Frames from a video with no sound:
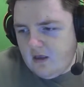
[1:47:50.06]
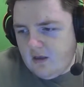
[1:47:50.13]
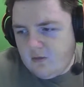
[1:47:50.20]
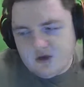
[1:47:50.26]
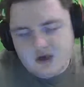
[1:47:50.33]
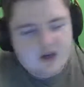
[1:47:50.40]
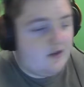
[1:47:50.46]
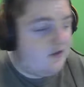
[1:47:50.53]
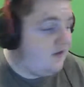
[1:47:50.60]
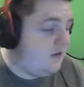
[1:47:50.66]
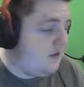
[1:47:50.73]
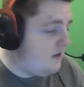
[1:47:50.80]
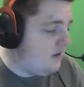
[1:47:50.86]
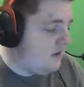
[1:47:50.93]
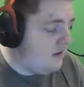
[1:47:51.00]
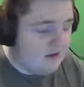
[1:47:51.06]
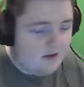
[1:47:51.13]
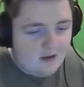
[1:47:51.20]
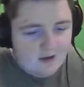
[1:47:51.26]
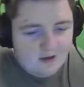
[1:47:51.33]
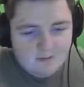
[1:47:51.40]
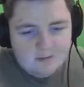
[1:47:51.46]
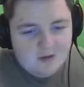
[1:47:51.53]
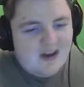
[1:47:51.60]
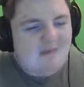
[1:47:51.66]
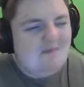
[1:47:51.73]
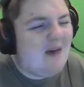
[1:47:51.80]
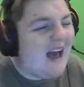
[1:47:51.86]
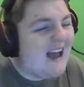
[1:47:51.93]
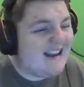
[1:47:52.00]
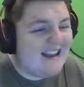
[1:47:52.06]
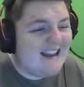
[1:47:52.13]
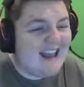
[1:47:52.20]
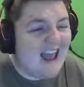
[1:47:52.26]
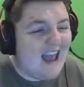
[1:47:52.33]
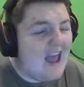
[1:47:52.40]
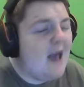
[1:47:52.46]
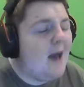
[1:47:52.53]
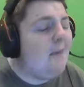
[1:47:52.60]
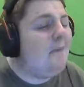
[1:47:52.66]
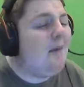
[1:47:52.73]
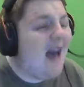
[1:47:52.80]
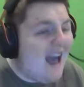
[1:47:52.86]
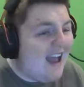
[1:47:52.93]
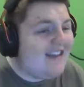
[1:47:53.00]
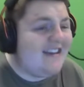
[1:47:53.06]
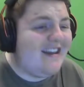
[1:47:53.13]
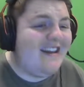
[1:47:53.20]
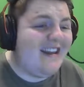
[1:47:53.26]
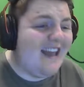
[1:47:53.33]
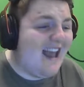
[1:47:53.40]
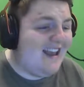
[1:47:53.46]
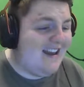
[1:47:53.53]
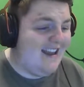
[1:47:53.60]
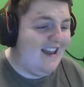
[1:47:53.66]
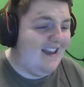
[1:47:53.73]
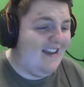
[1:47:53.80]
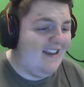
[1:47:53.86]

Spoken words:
which is bloody Paddy Kenny. Paddy Kenny.